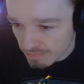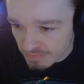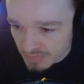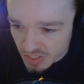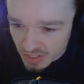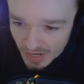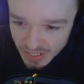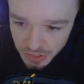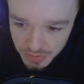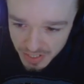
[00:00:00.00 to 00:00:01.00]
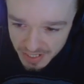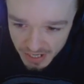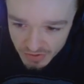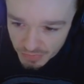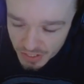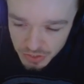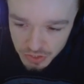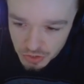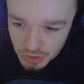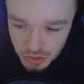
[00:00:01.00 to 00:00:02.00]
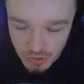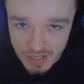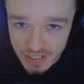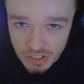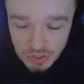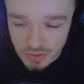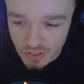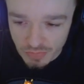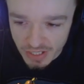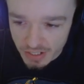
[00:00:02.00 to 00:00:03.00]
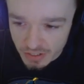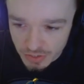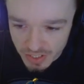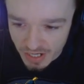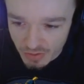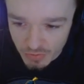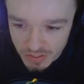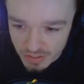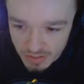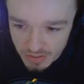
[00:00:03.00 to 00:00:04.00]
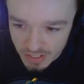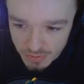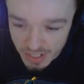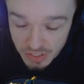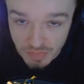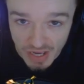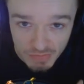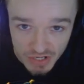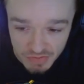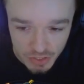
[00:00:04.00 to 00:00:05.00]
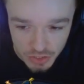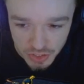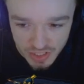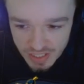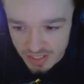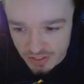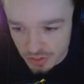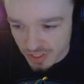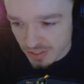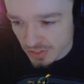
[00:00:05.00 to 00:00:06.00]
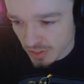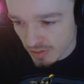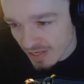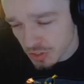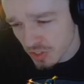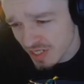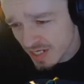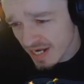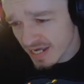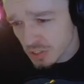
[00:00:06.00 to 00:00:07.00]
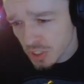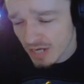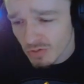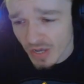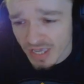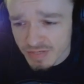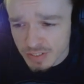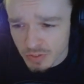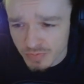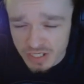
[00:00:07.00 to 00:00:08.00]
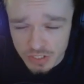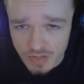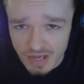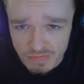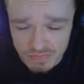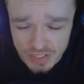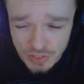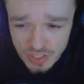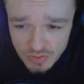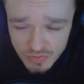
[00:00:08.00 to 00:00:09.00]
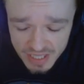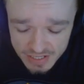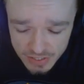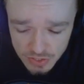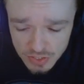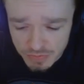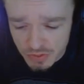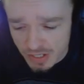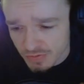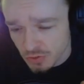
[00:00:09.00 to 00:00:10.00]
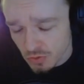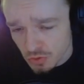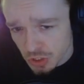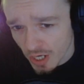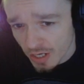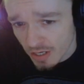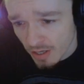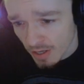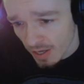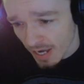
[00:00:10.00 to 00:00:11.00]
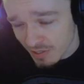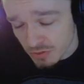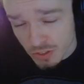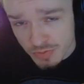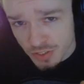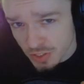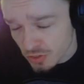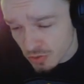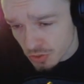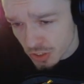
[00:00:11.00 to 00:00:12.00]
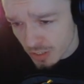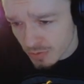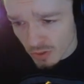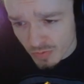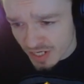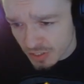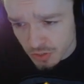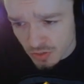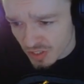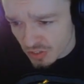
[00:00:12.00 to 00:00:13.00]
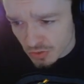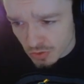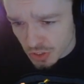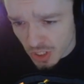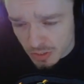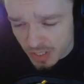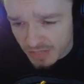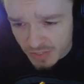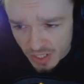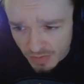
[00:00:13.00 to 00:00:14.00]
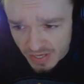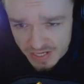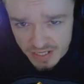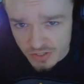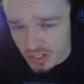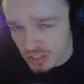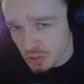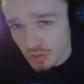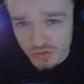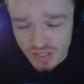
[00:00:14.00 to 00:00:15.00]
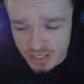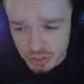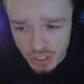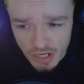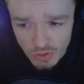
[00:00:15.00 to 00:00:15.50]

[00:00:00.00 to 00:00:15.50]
you know, as of right now, the prices are just horrendous for the players, and I wouldn't invest my money personally into this. So they did add gyro aiming for PS5 and PC. What that is if you have a DualShock, I don't know if it's on the DualShock 4, but I assume on the DualShock 5 and up, any other controller that has gyro